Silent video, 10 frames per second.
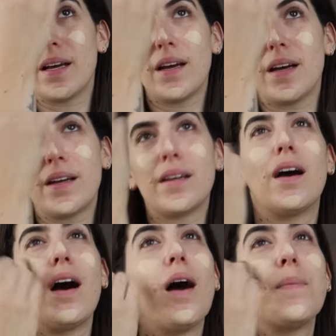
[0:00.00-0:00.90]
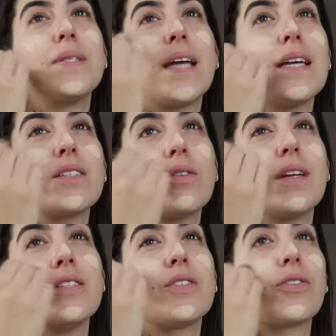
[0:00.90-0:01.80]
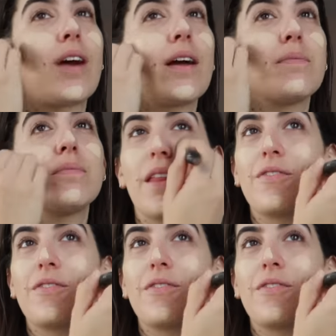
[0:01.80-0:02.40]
an update on Instagram.